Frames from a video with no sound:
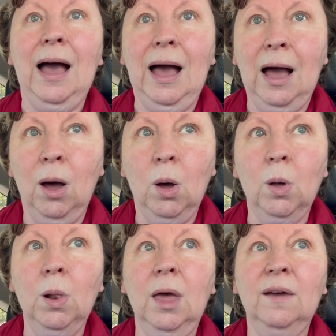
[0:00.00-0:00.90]

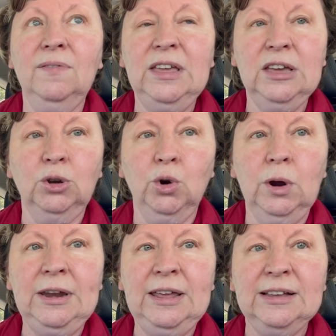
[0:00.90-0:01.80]
all of the
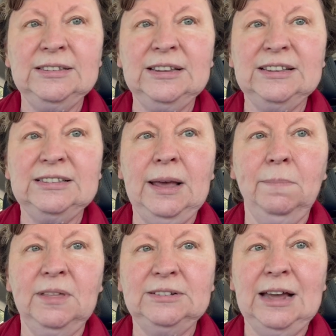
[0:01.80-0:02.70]
ingredients,
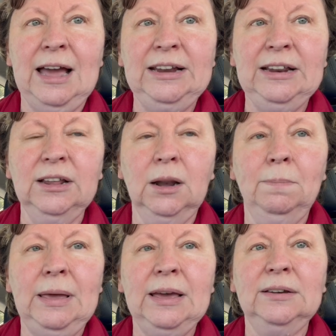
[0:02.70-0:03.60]
except the tiny little
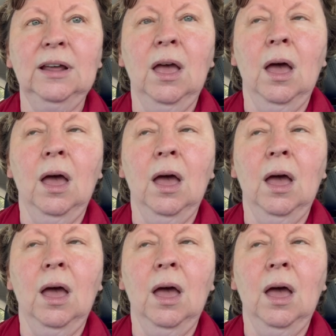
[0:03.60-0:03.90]
bit